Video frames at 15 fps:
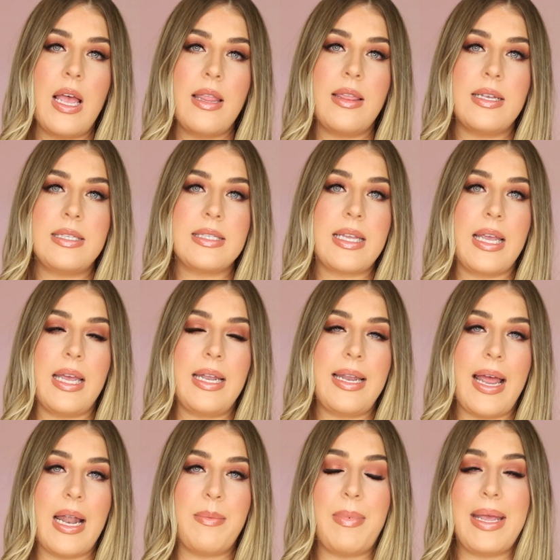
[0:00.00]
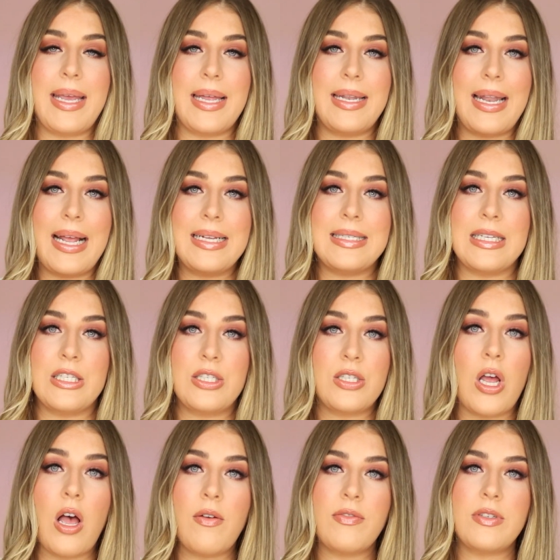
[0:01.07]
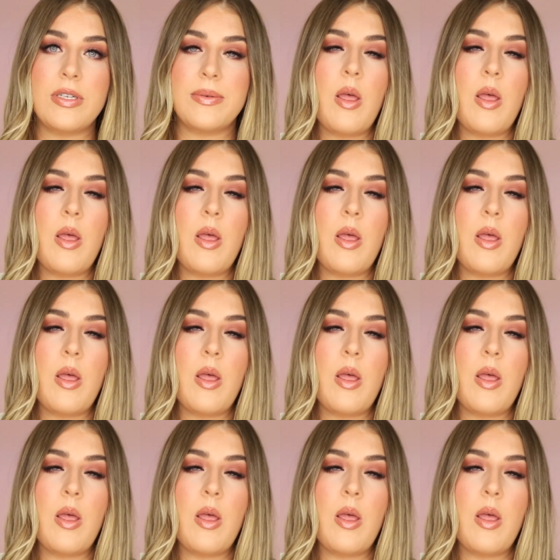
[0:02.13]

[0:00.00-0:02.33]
the skin and make it nice and soft.